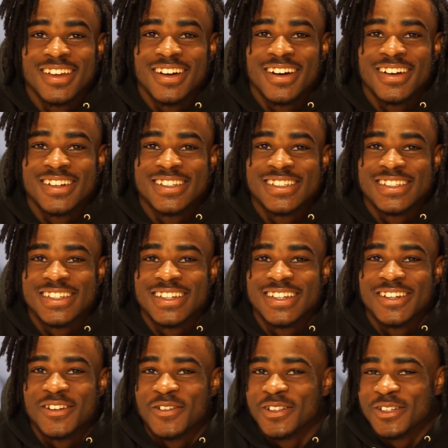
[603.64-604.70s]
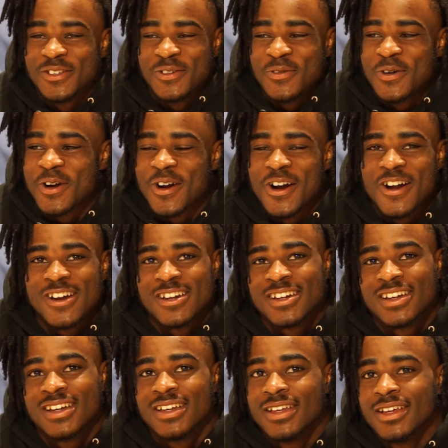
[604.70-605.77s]
Honestly, just work
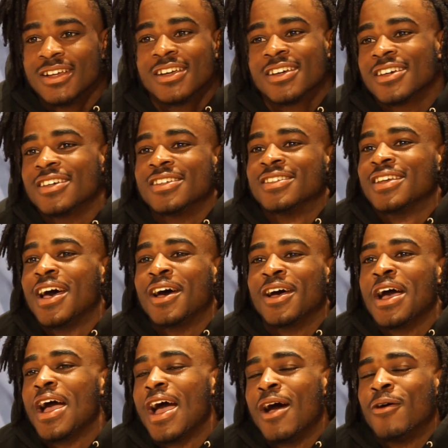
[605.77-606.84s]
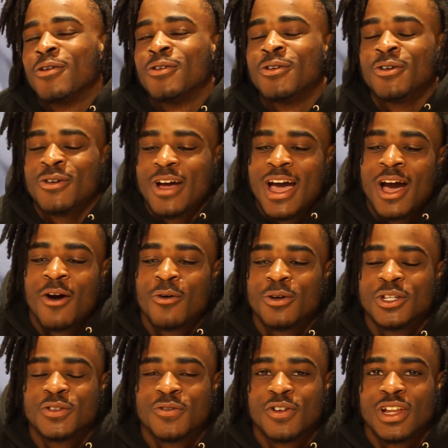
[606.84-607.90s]
harder. Cause I, I don't know. I
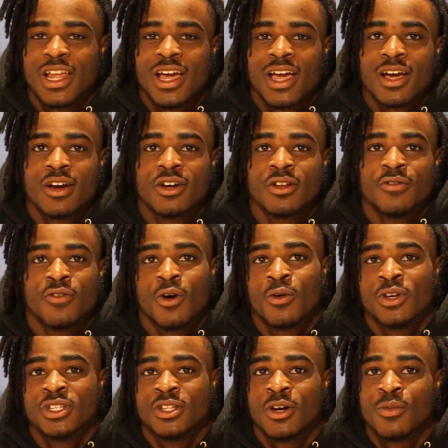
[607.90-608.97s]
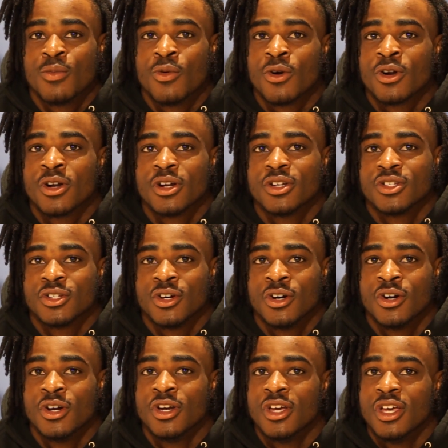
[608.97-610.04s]
always feel like I could have always done more.
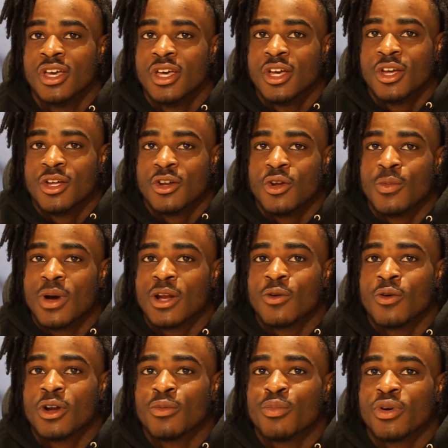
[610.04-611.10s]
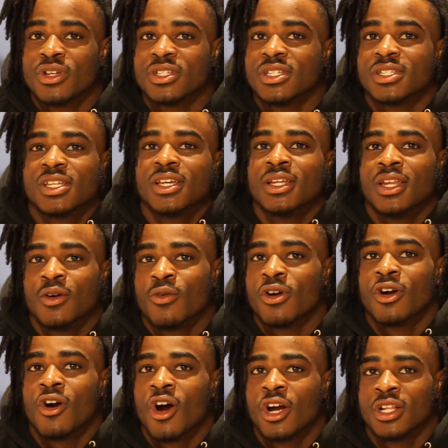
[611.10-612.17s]
So no matter what a person say, they
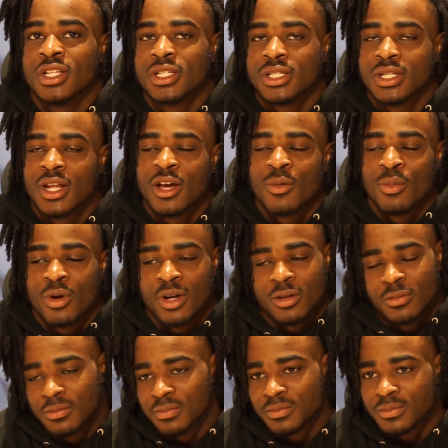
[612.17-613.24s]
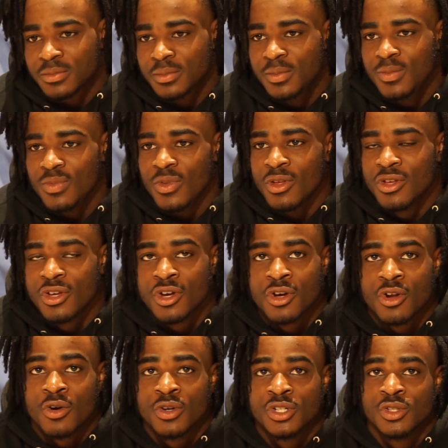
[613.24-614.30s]
work hard, this and that, but you
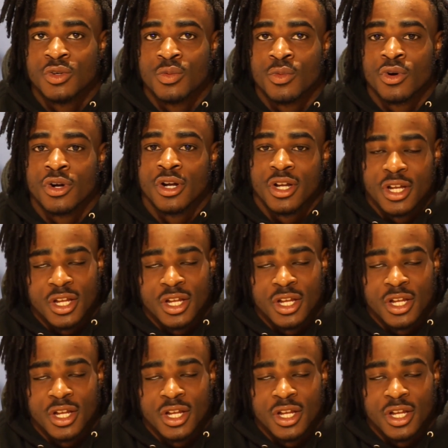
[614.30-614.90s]
could always do more.